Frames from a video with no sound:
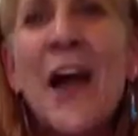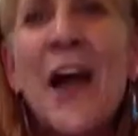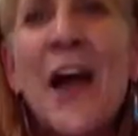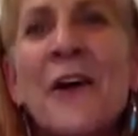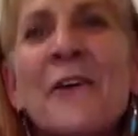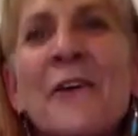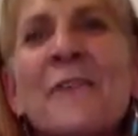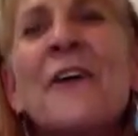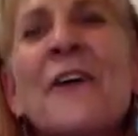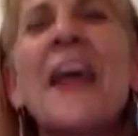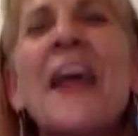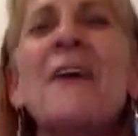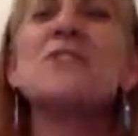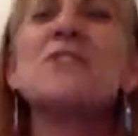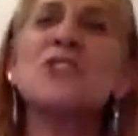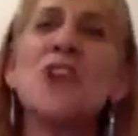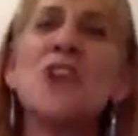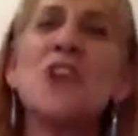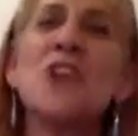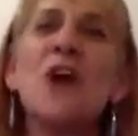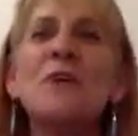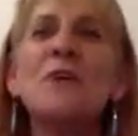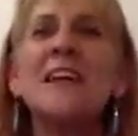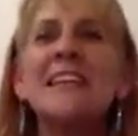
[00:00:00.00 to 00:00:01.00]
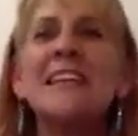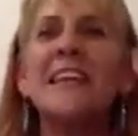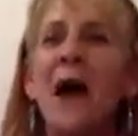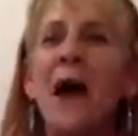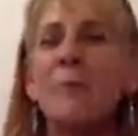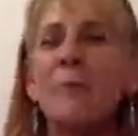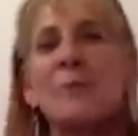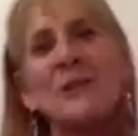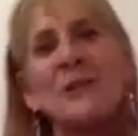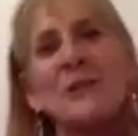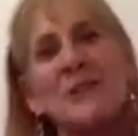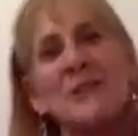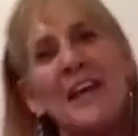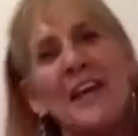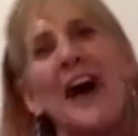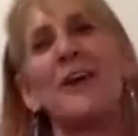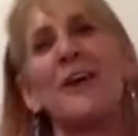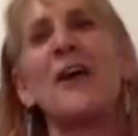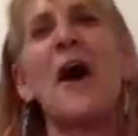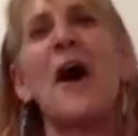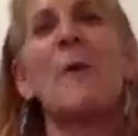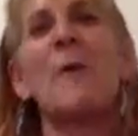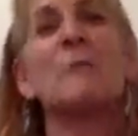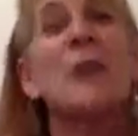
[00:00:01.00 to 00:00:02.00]
when I'm showing the up and
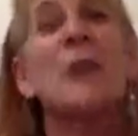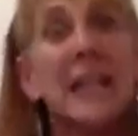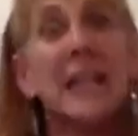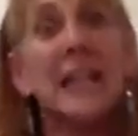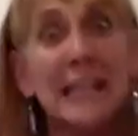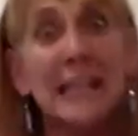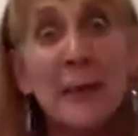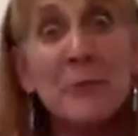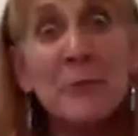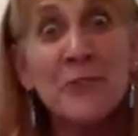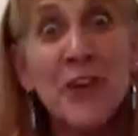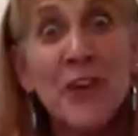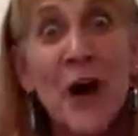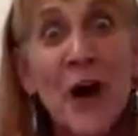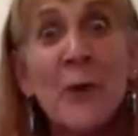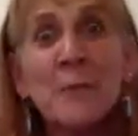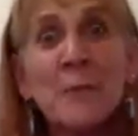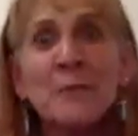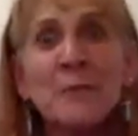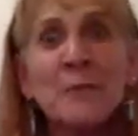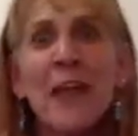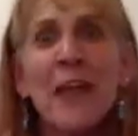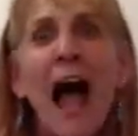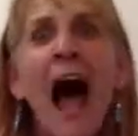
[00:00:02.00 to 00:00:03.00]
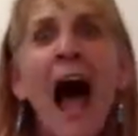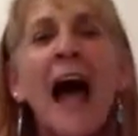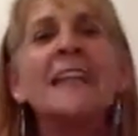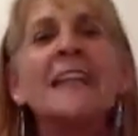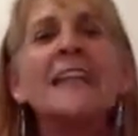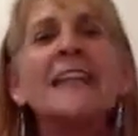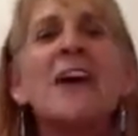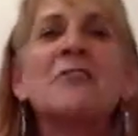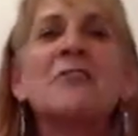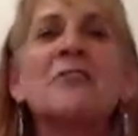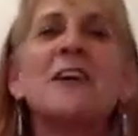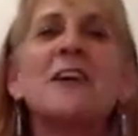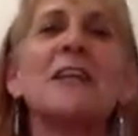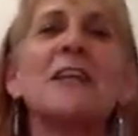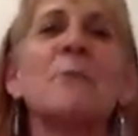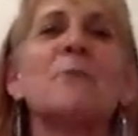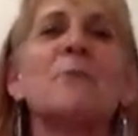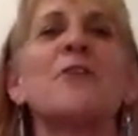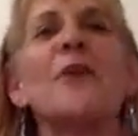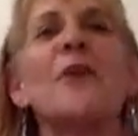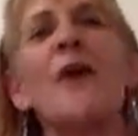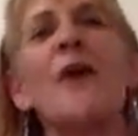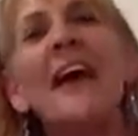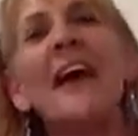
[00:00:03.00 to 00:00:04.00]
down calypso, I love
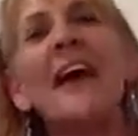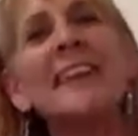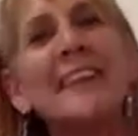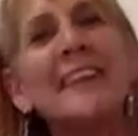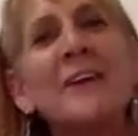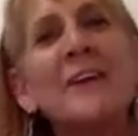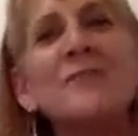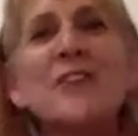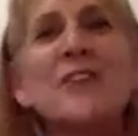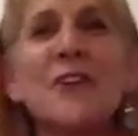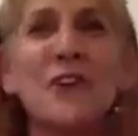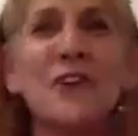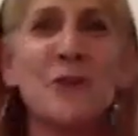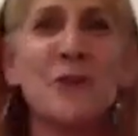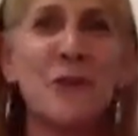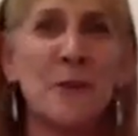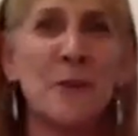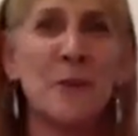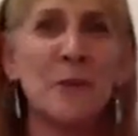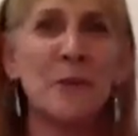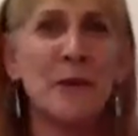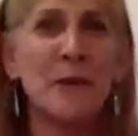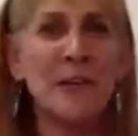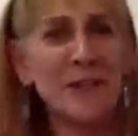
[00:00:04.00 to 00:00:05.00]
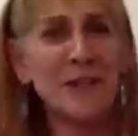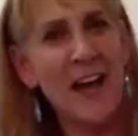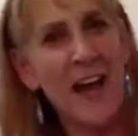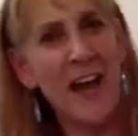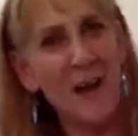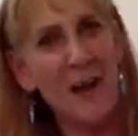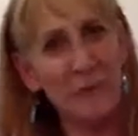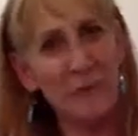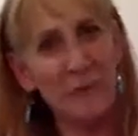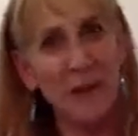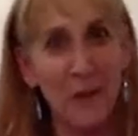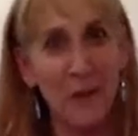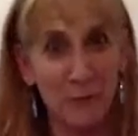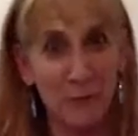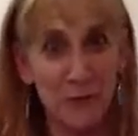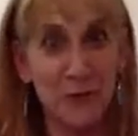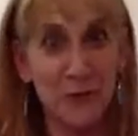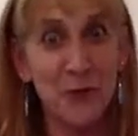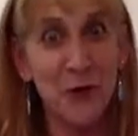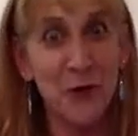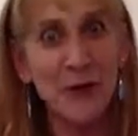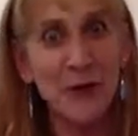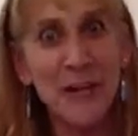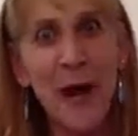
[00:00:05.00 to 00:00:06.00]
calypso. I lived in the Caribbean when I was
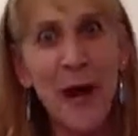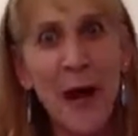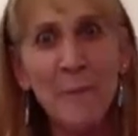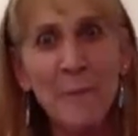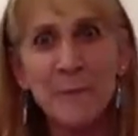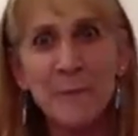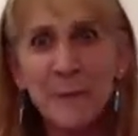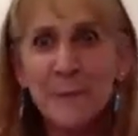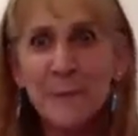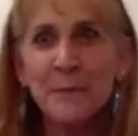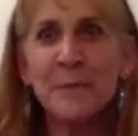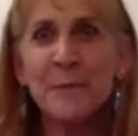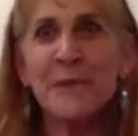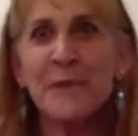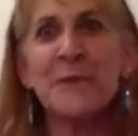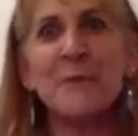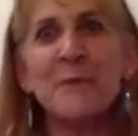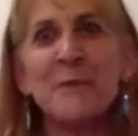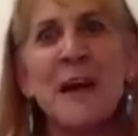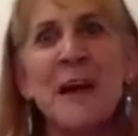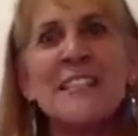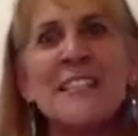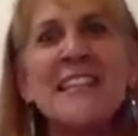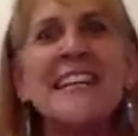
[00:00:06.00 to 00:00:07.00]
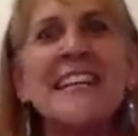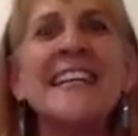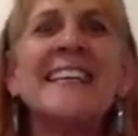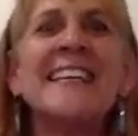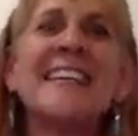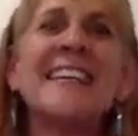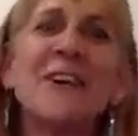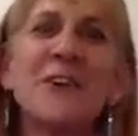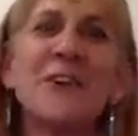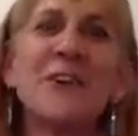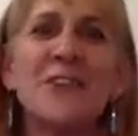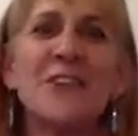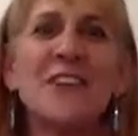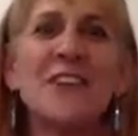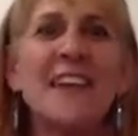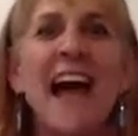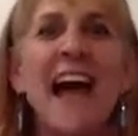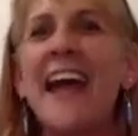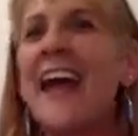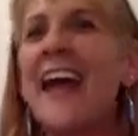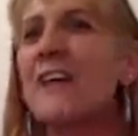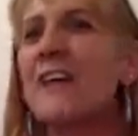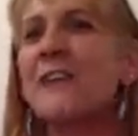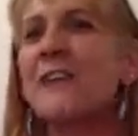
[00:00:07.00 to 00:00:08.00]
growing up, my teen years.
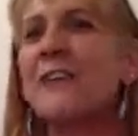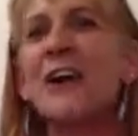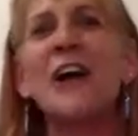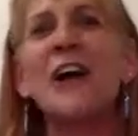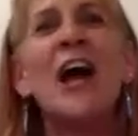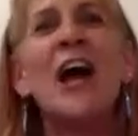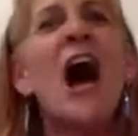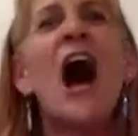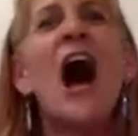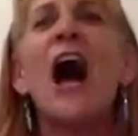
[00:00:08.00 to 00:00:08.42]
Heather.